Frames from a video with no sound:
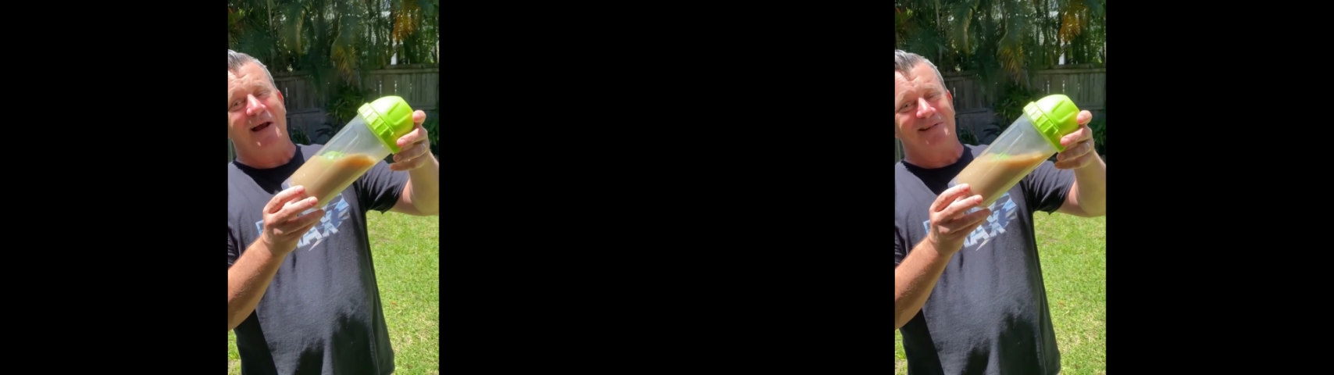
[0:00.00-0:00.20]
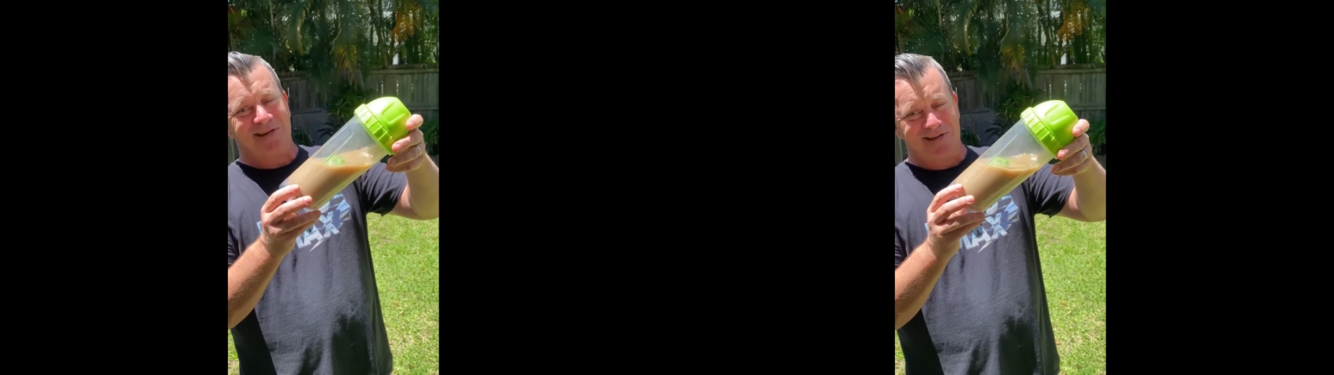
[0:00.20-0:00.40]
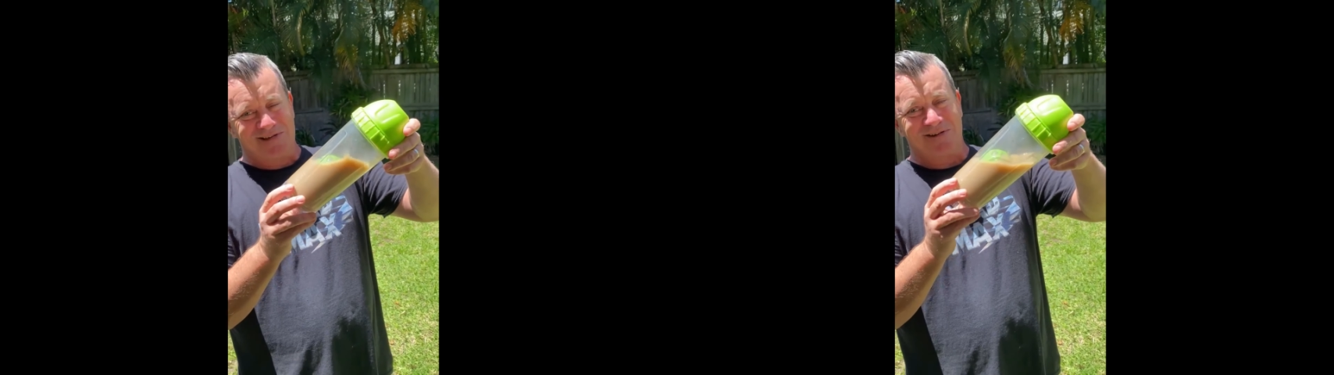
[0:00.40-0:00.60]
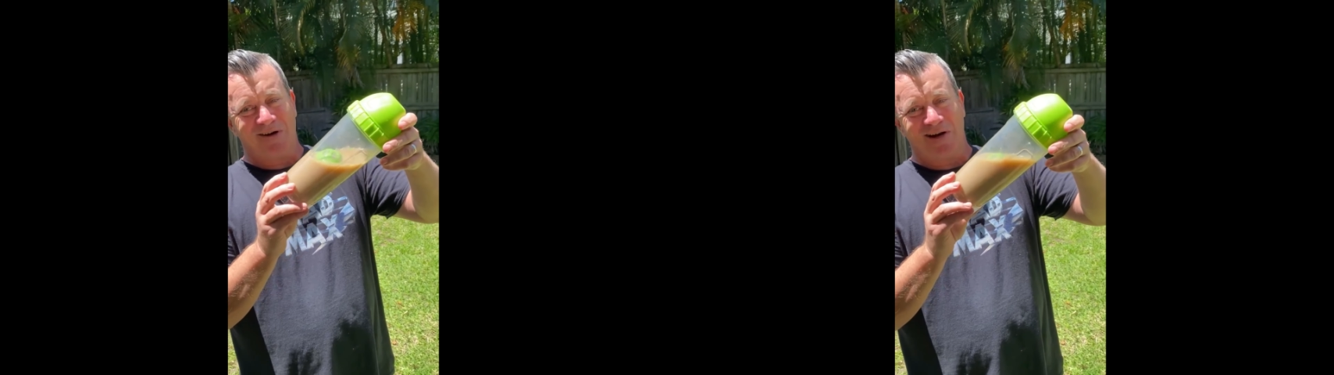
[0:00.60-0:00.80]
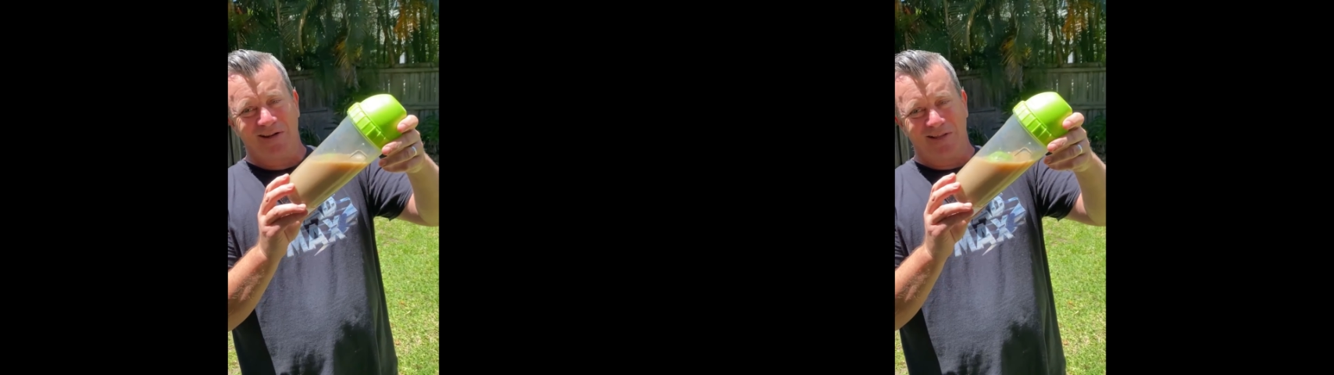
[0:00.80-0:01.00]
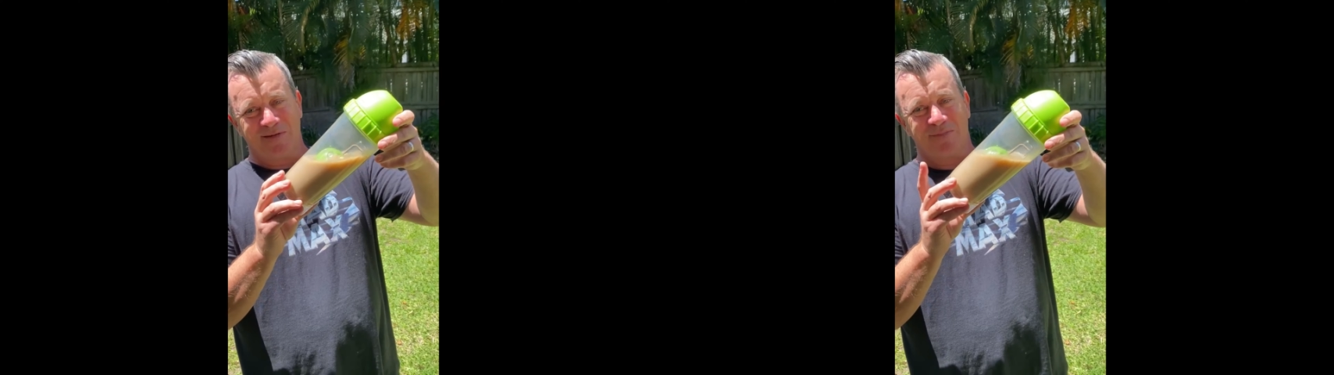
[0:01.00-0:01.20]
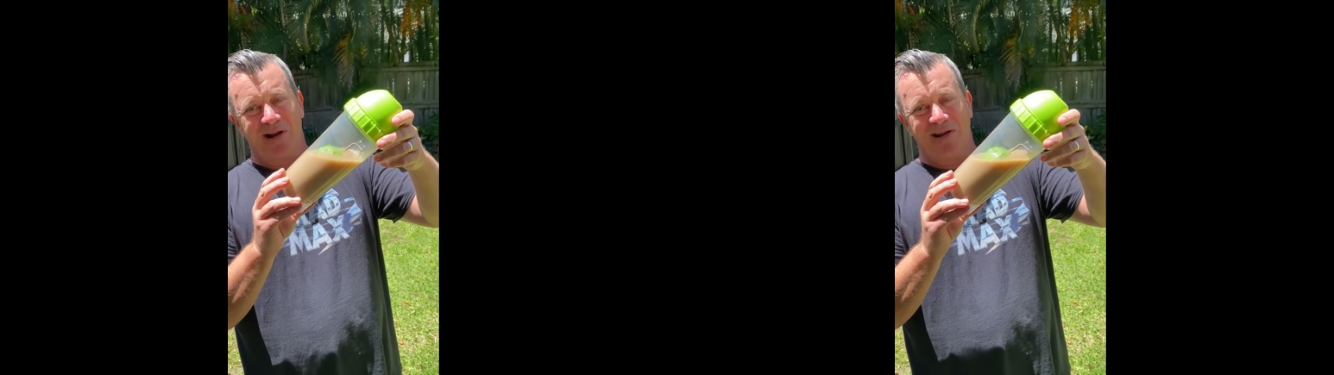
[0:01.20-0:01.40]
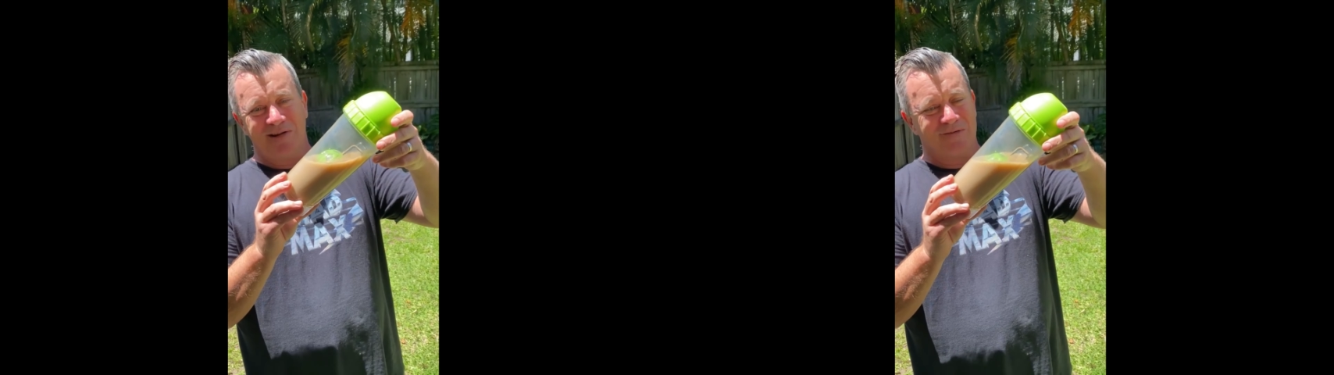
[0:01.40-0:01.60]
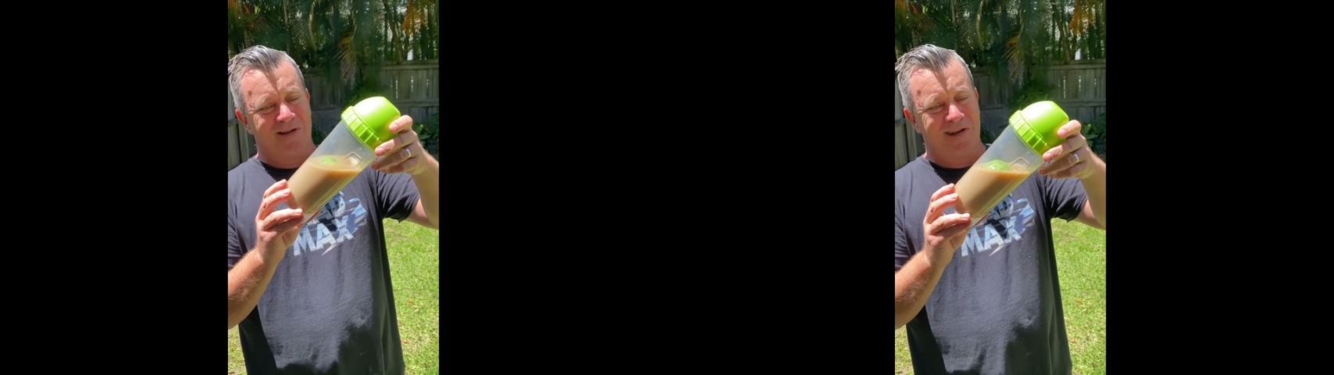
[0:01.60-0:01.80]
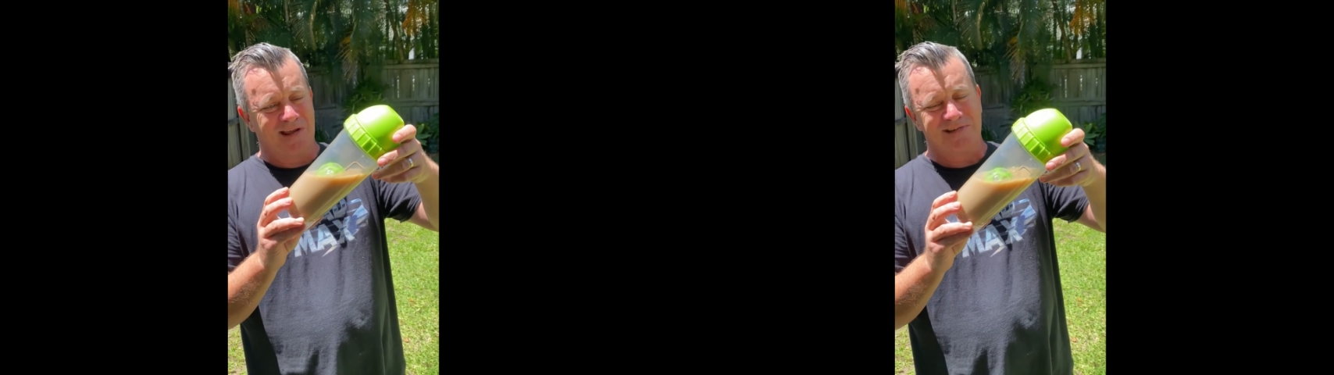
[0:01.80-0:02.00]
bounce and shine like the brand new
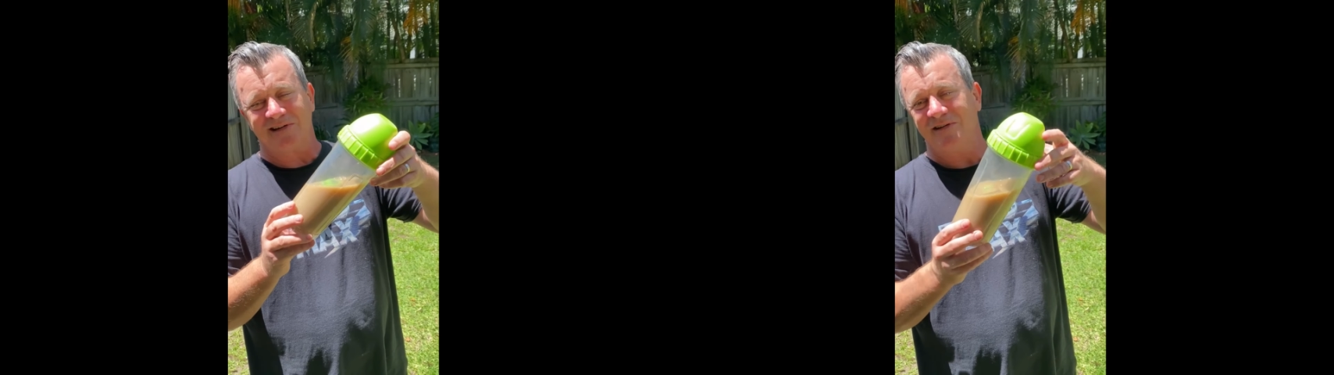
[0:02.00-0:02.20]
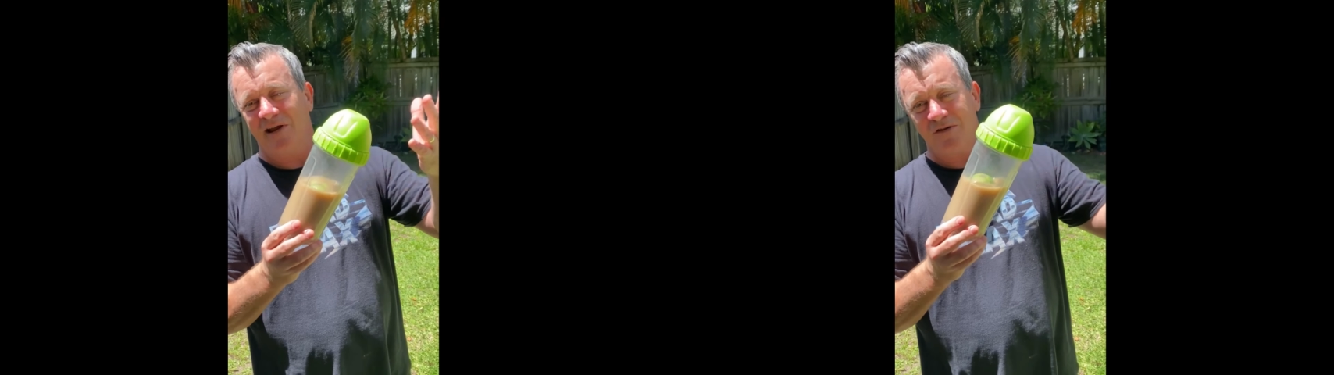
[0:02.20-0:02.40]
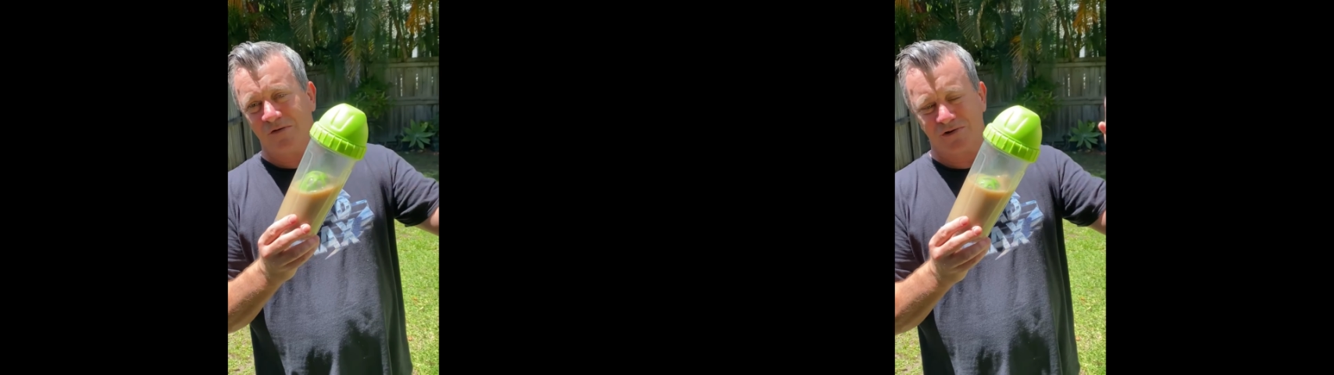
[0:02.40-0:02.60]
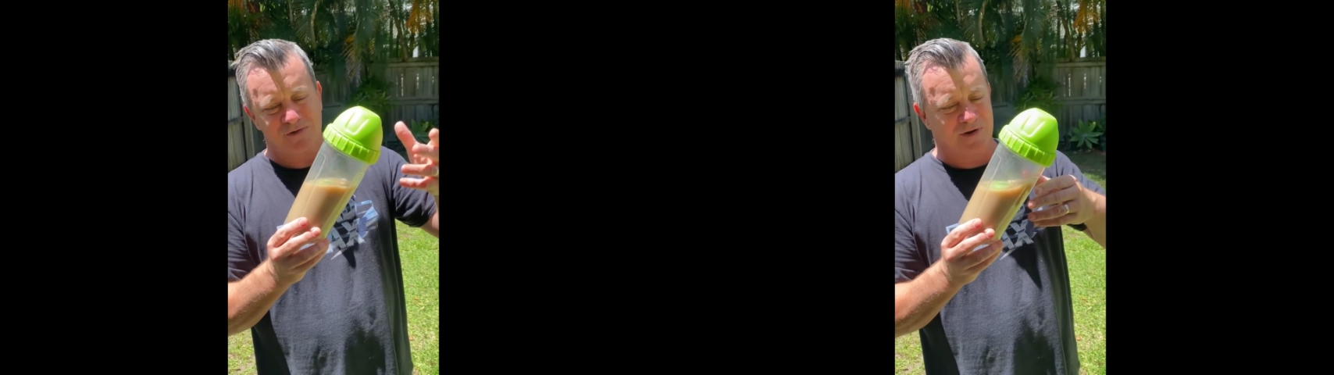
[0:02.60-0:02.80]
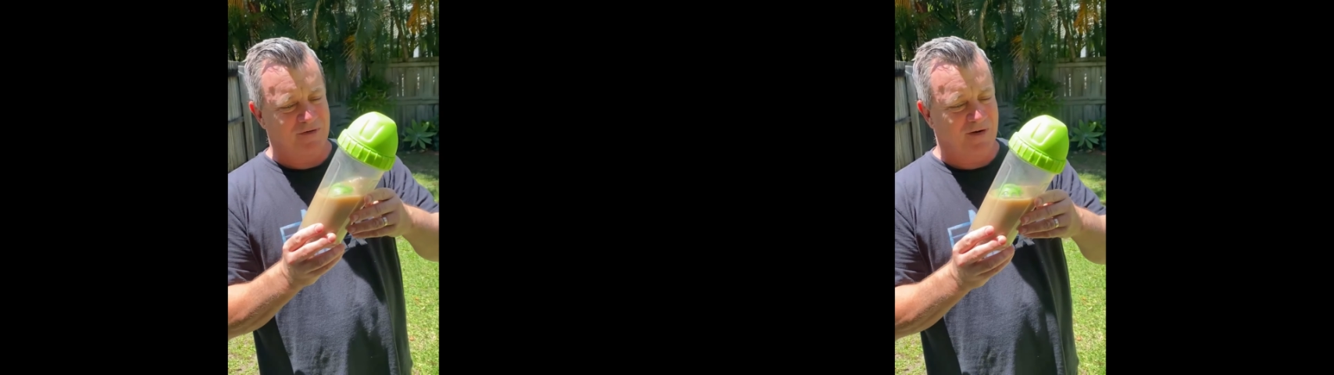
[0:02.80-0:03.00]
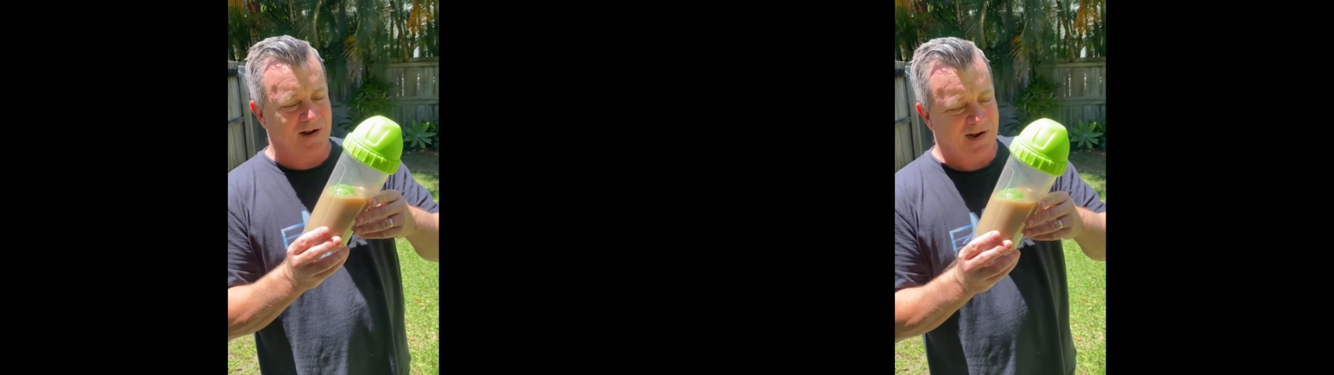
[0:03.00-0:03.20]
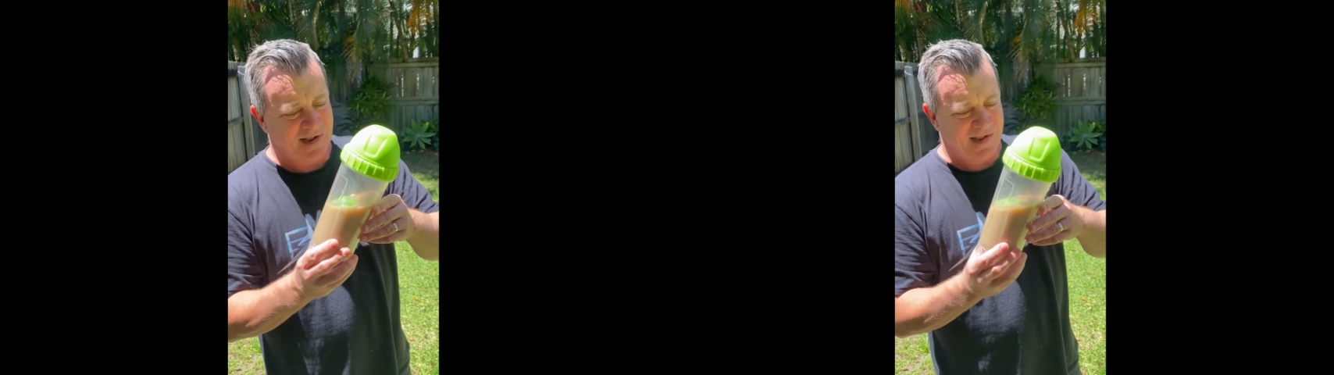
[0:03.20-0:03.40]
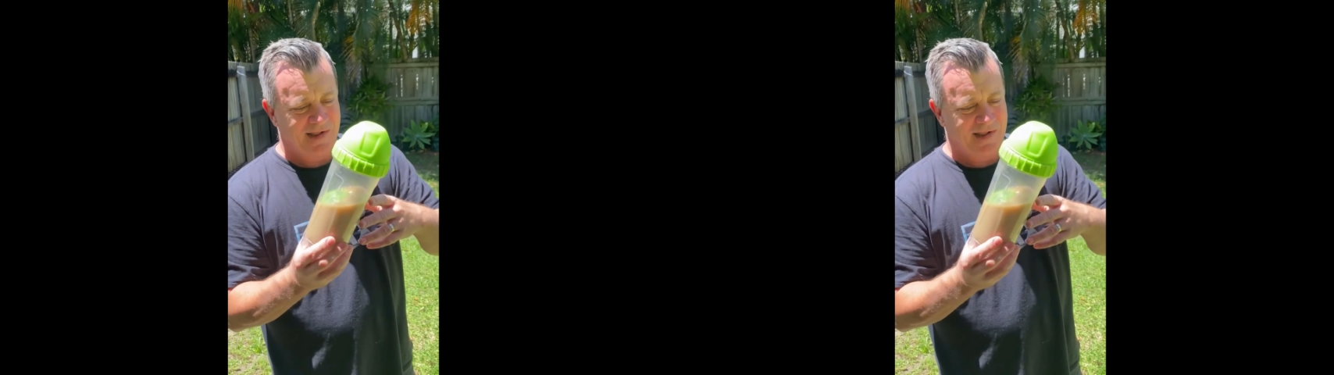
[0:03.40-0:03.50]
one does, and nor should it, right?